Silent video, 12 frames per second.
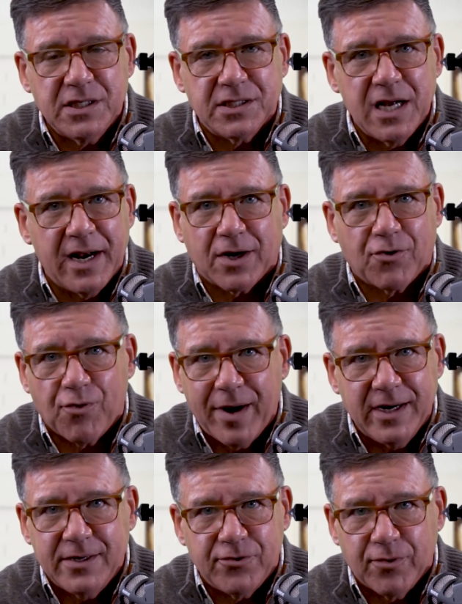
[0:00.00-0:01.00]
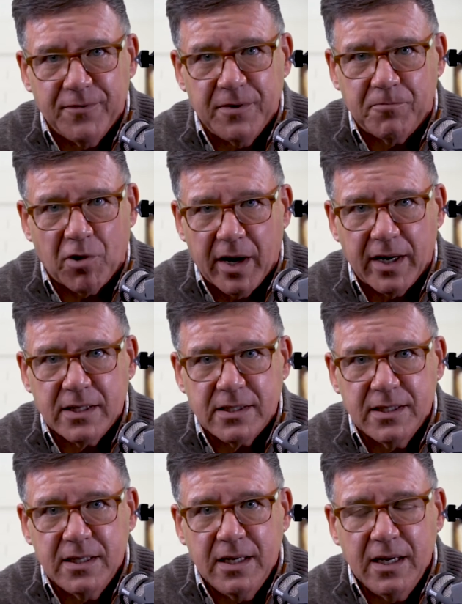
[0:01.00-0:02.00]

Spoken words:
It's not a credit-driven product.